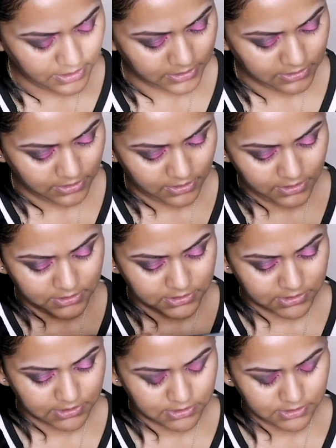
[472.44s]
I think
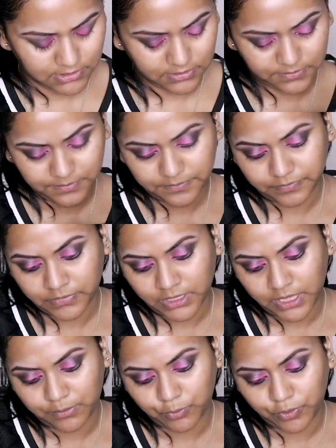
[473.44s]

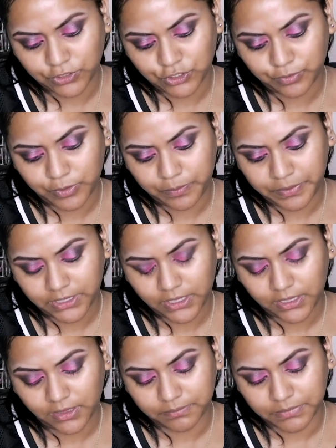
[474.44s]
I'm going to be
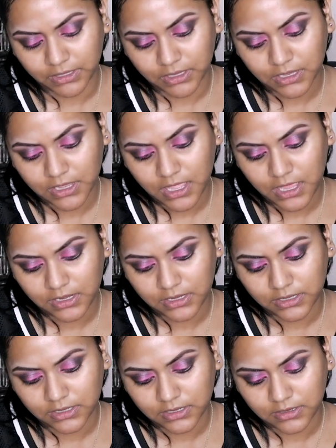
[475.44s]
picking up the
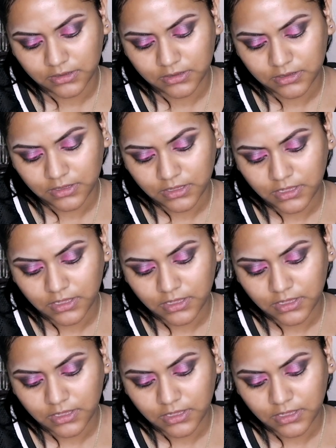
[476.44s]
color